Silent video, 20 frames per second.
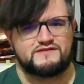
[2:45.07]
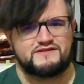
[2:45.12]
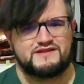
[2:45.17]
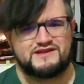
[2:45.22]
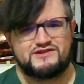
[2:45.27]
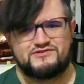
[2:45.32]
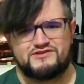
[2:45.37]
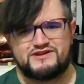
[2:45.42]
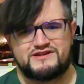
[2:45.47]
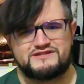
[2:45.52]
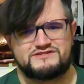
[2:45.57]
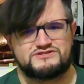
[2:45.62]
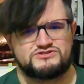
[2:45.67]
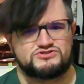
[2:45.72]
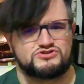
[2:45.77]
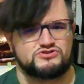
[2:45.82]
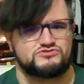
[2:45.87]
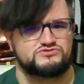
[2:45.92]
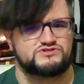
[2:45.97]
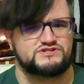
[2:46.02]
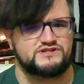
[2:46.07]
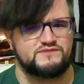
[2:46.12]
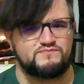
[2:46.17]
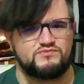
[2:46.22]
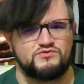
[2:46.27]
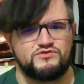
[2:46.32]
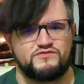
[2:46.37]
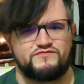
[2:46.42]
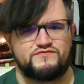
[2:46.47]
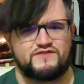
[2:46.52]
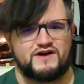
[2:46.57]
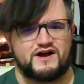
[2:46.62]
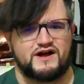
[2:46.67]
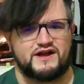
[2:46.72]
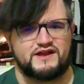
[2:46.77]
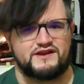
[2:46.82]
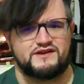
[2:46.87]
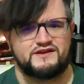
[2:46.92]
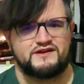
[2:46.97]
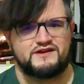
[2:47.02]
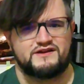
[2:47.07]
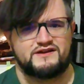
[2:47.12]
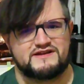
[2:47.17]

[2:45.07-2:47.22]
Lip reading: The ingredients are so simple to find,